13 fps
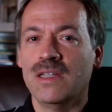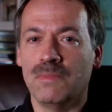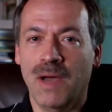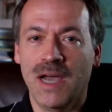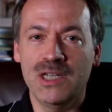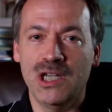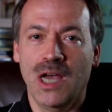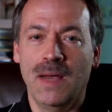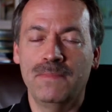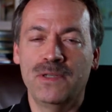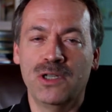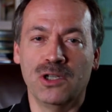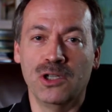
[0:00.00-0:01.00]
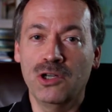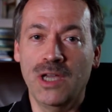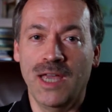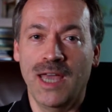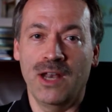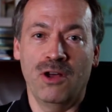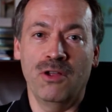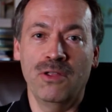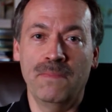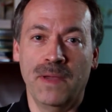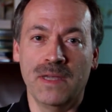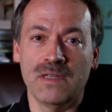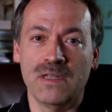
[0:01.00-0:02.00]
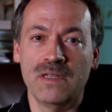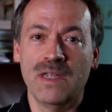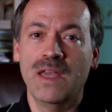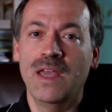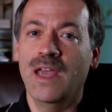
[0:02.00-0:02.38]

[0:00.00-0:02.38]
It's my job to look at all the puzzles